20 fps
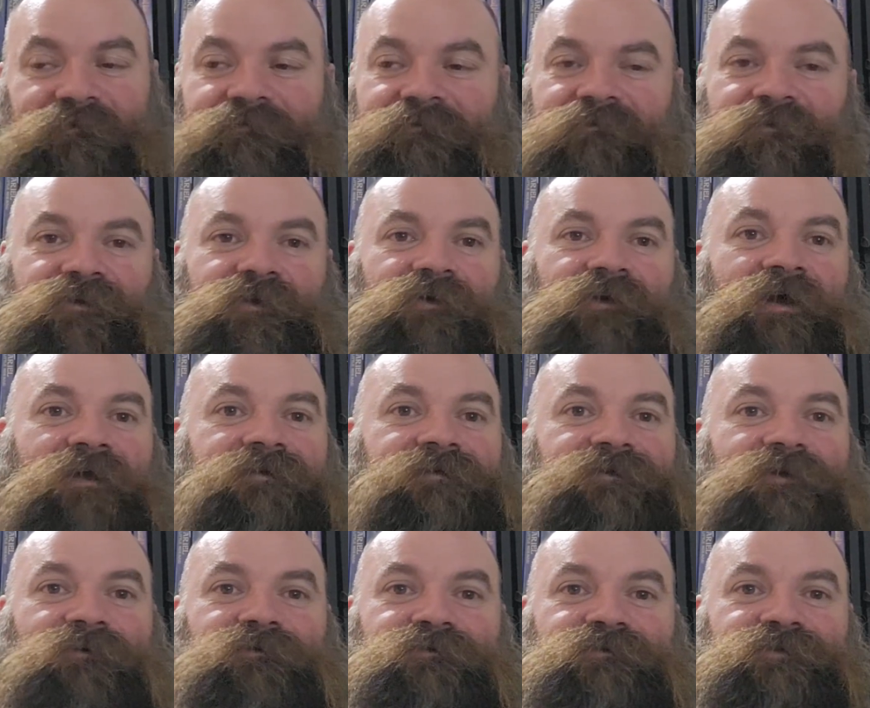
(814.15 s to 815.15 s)
you had
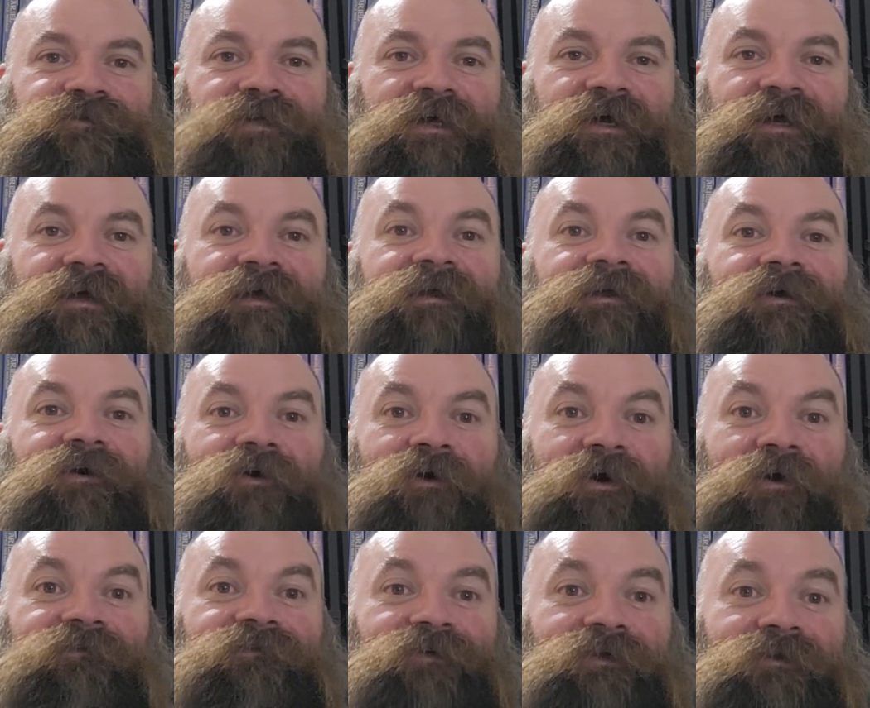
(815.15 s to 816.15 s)
soldiers die
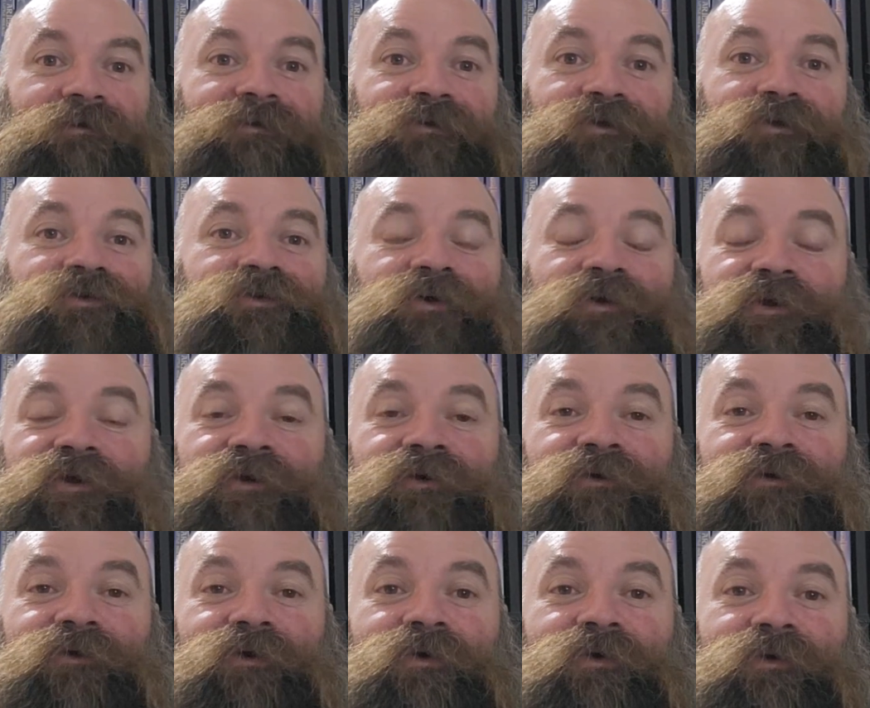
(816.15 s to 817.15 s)
often. You'd turn a
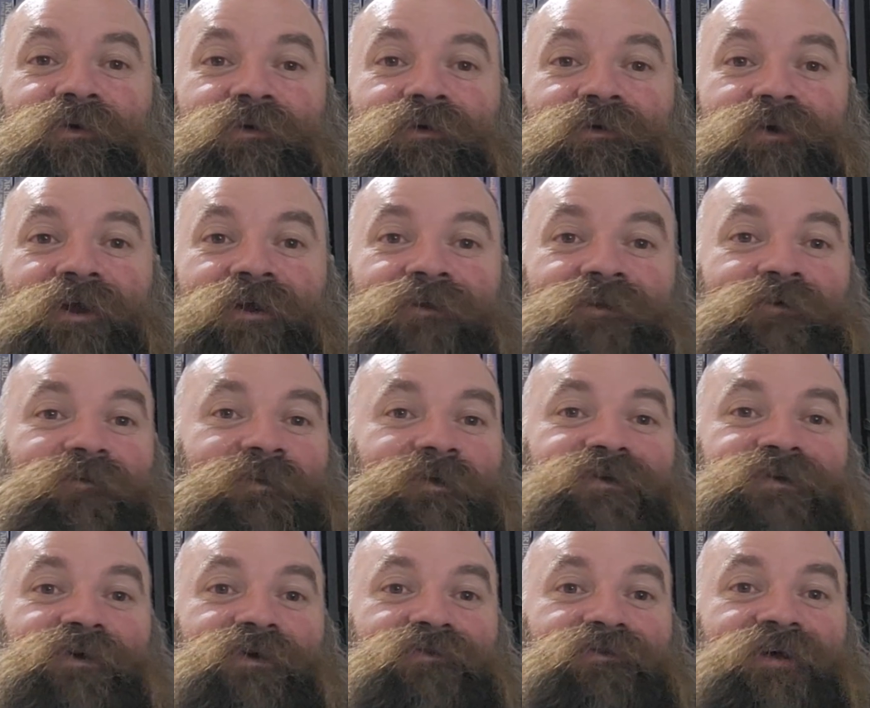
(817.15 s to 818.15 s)
corner and there'd be
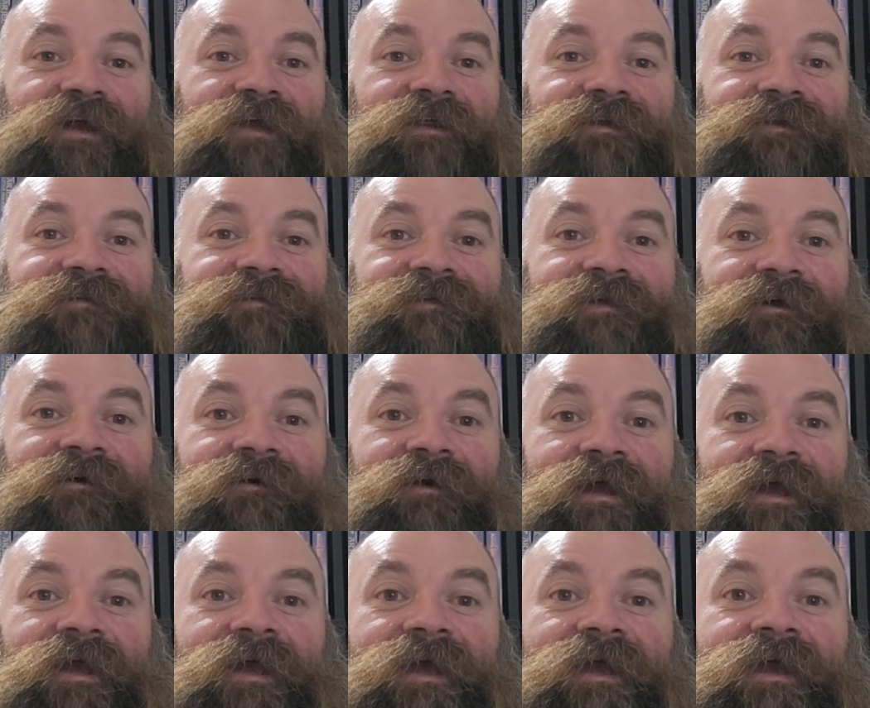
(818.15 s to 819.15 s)
2 or 3 aliens there,
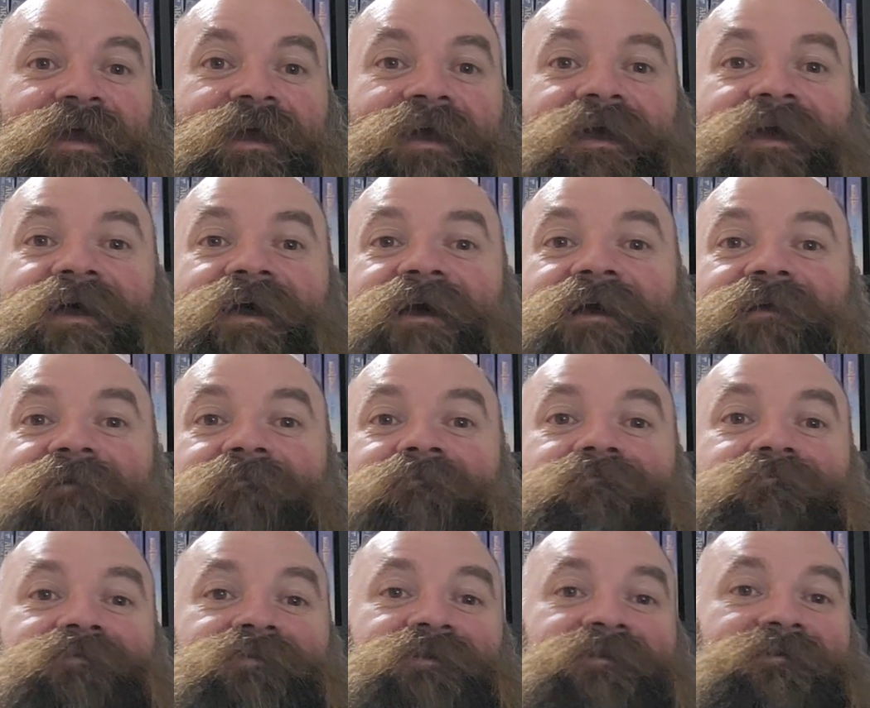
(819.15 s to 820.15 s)
and
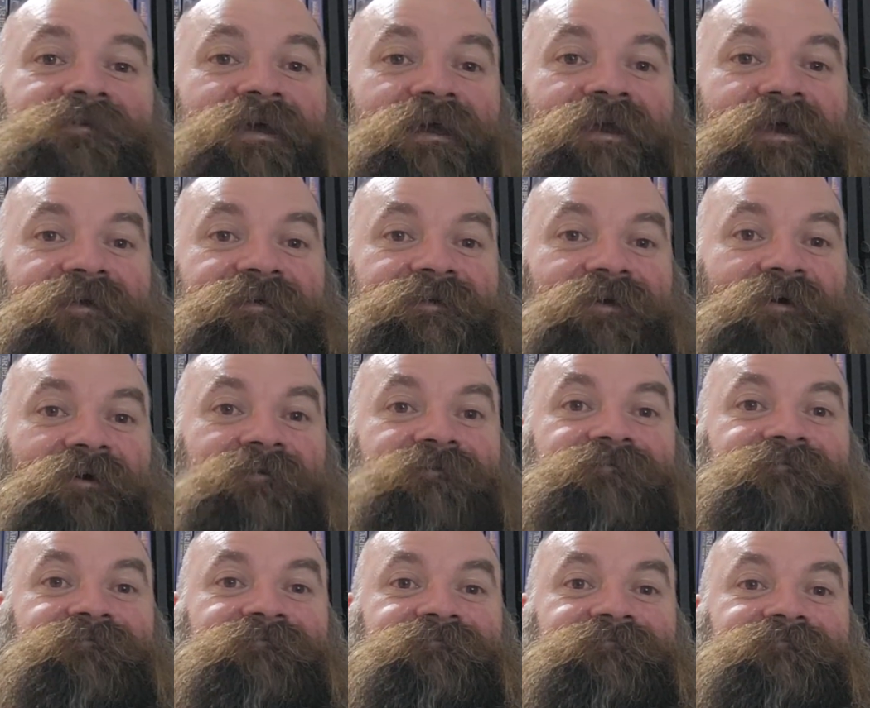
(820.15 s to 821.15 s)
that guy's gone.
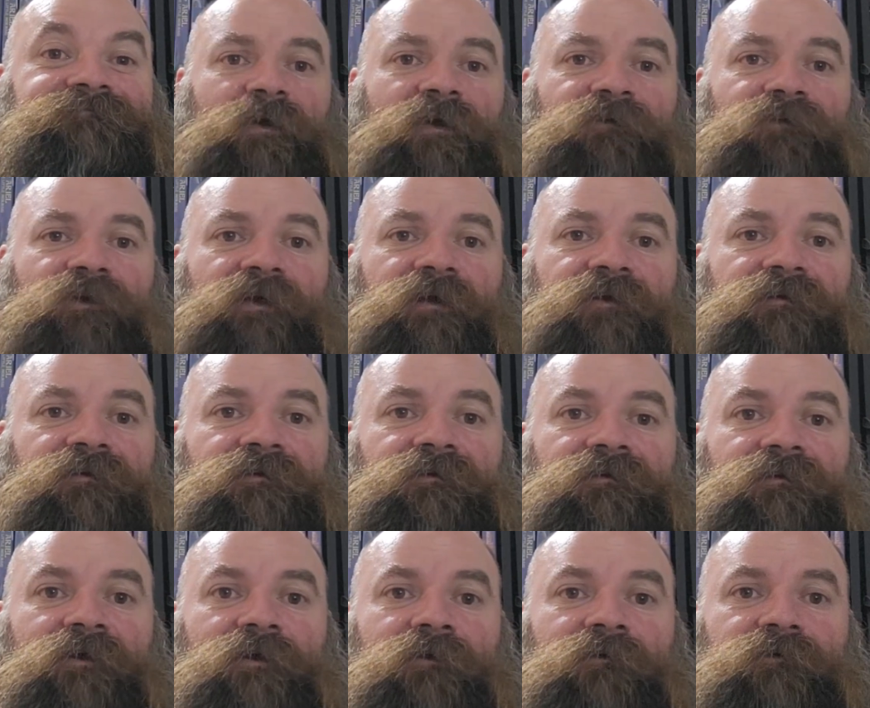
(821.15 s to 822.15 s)
If you like
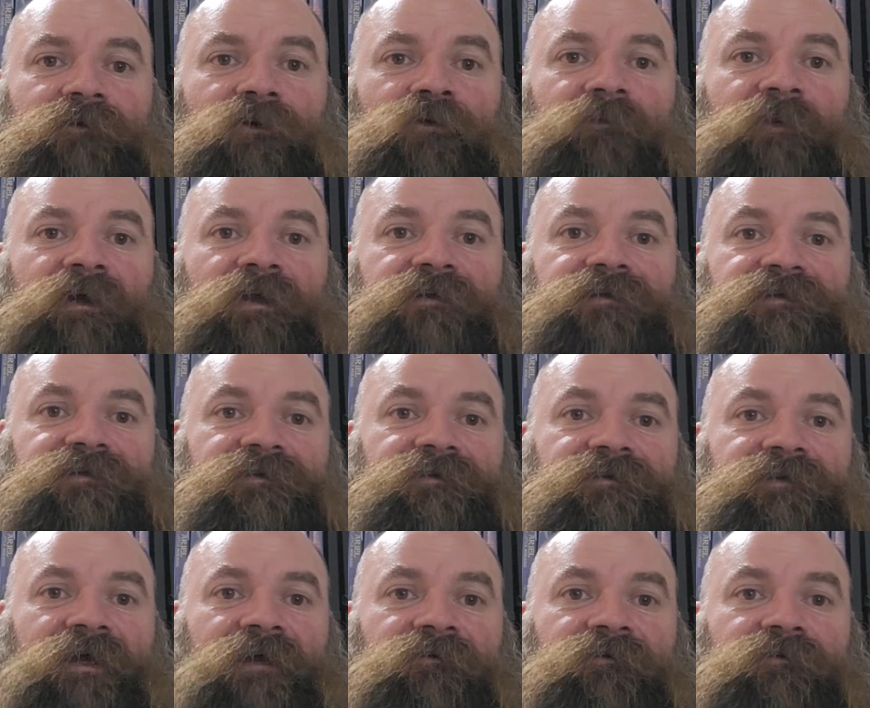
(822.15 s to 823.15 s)
turn-based
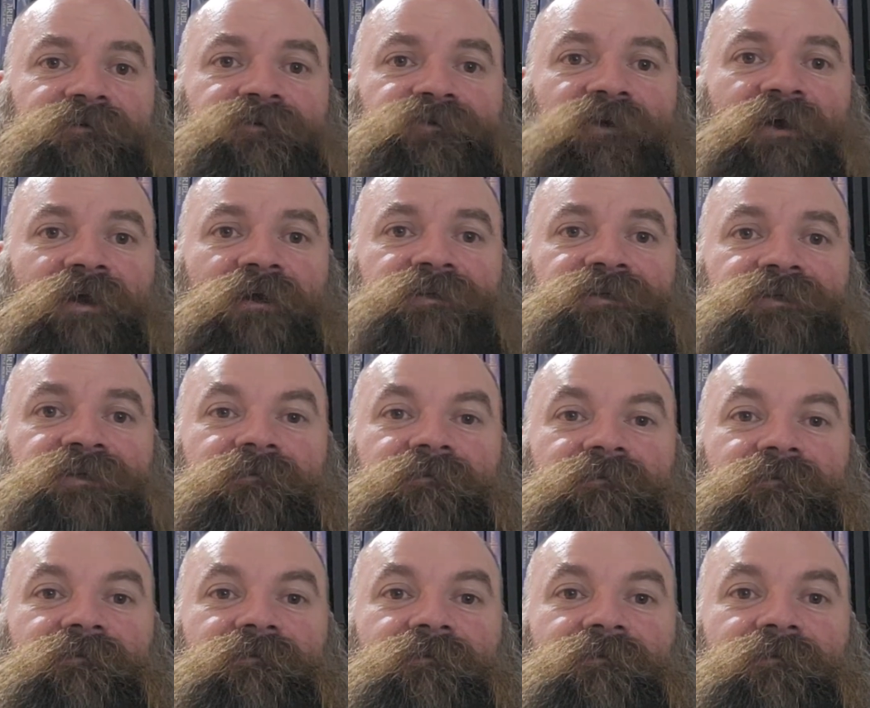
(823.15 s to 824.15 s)
tactical strategy
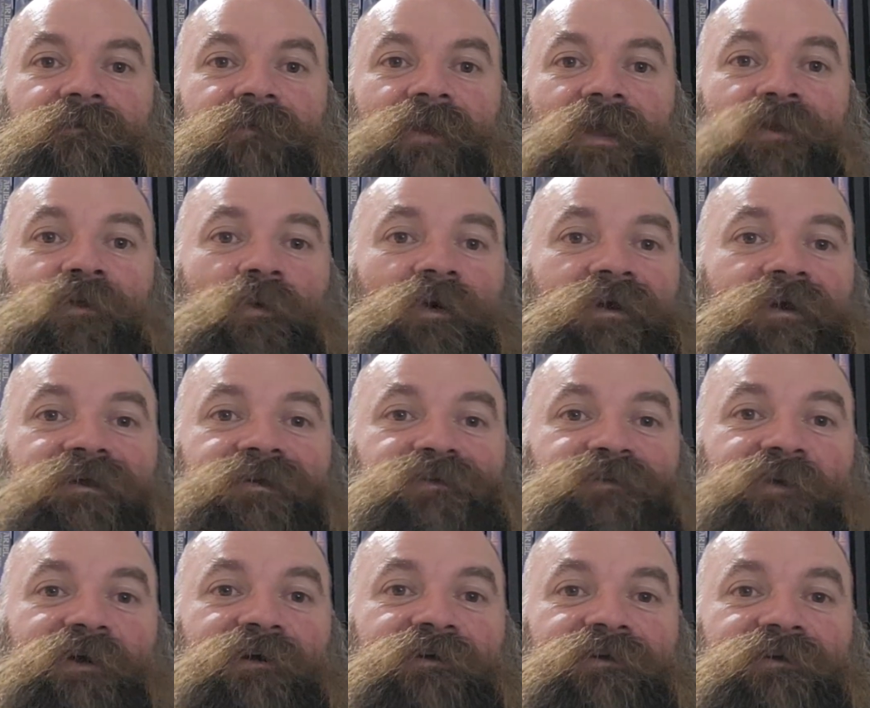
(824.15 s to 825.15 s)
and you want to
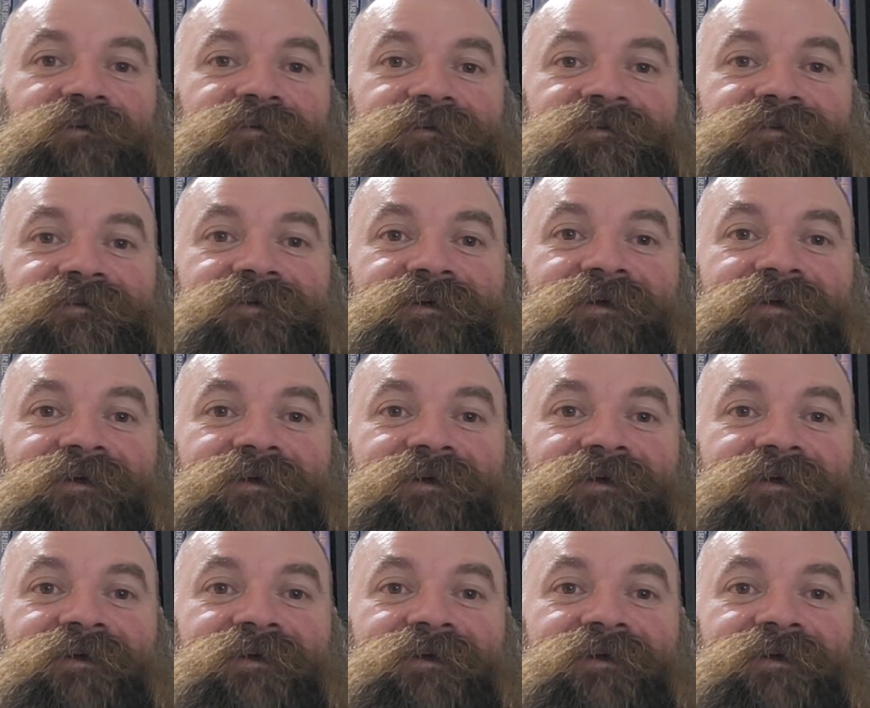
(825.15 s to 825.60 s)
experience